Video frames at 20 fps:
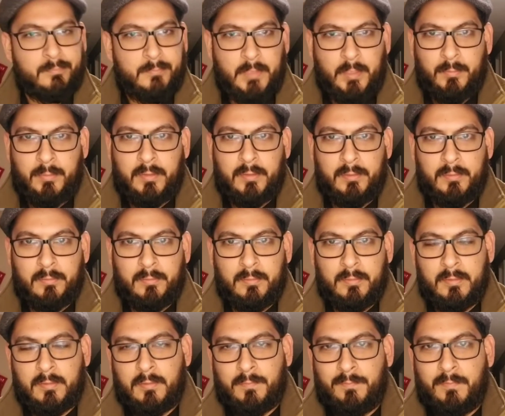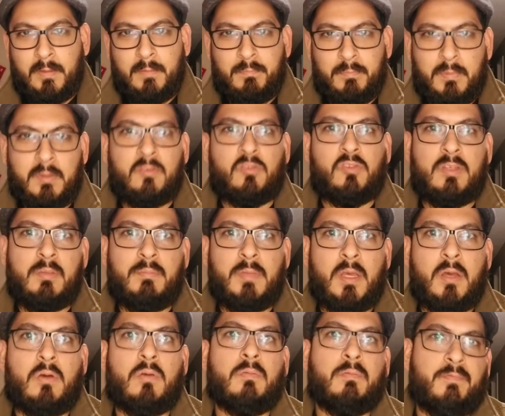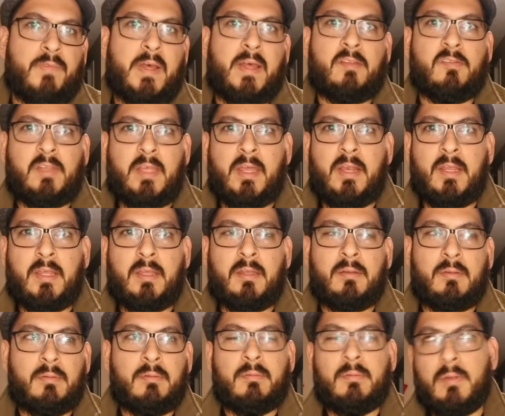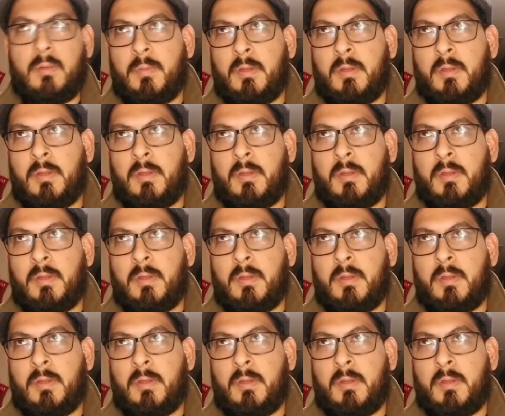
Symbiote finds Eddie, they